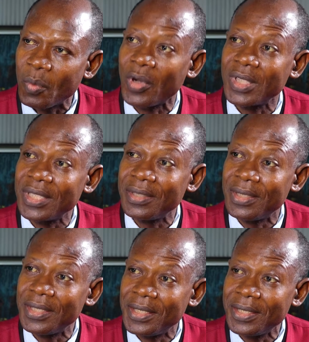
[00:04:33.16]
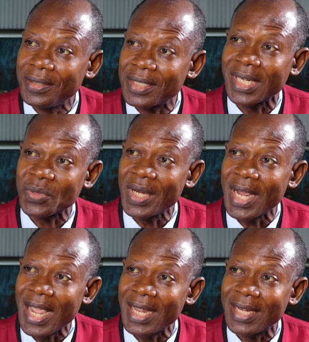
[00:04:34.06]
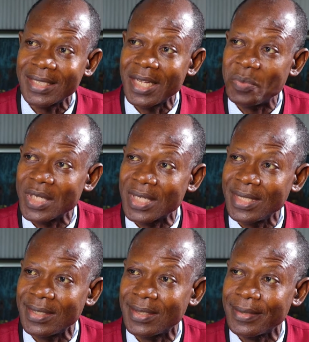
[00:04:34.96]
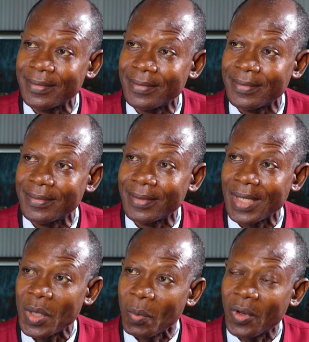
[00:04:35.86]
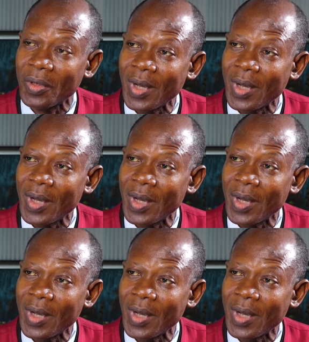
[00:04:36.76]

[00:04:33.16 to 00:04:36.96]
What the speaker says: but the yield is actually higher than 10%. Because